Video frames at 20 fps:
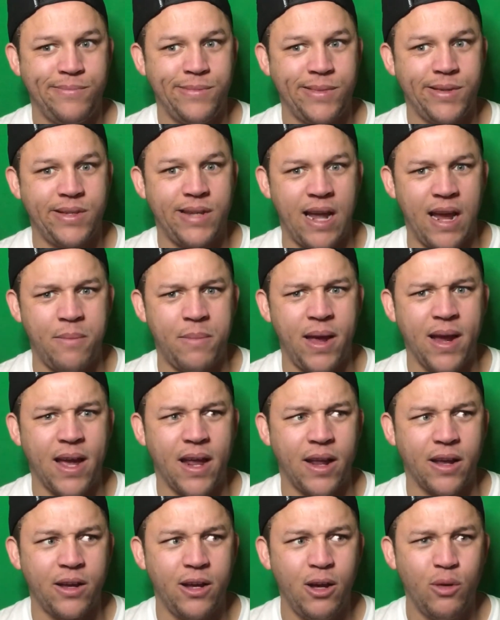Damn, they
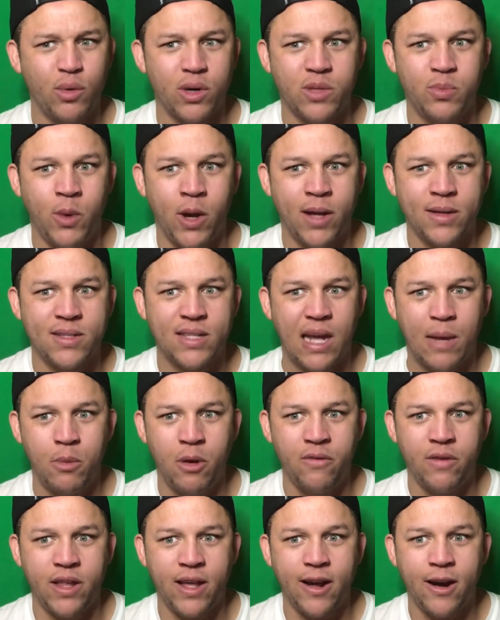got a good response time
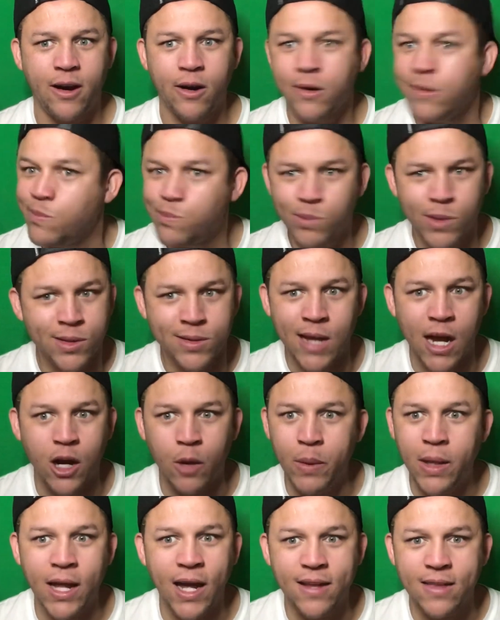over there. It's not gonna
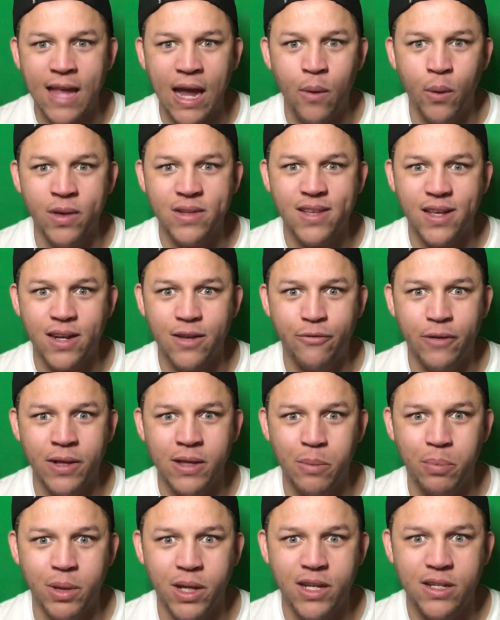be like that once they defund
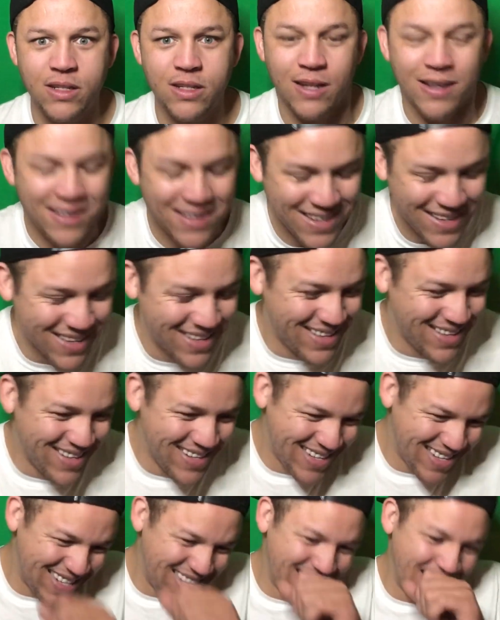the police.
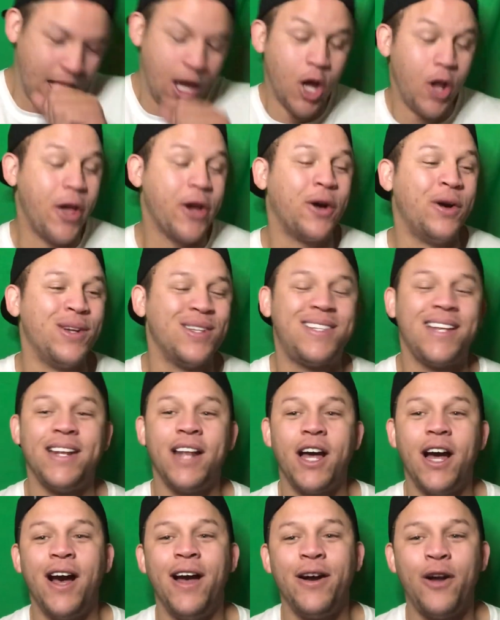They're gonna send
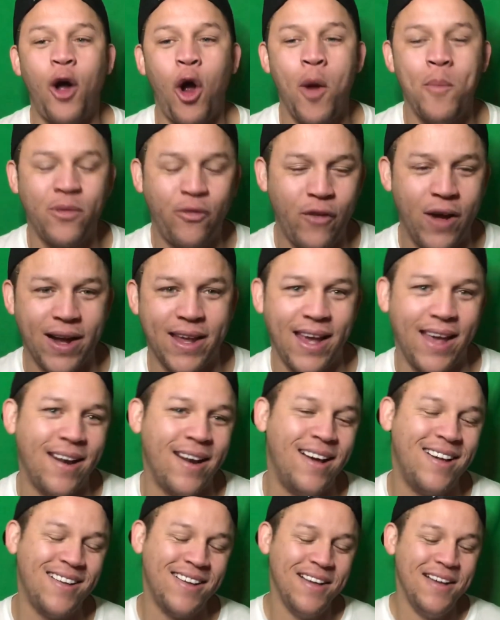an unarmed
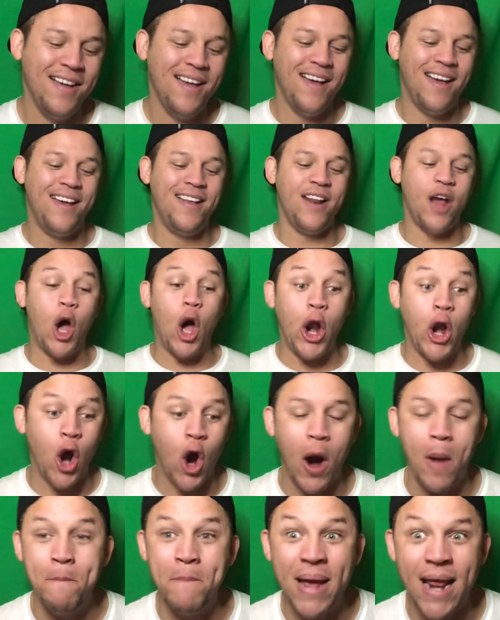
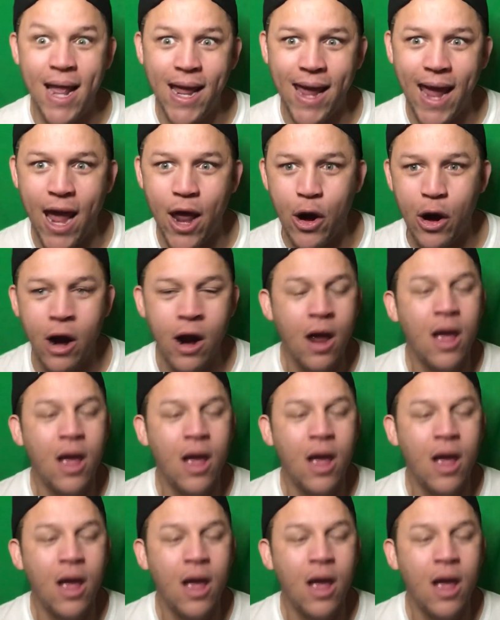mitigator.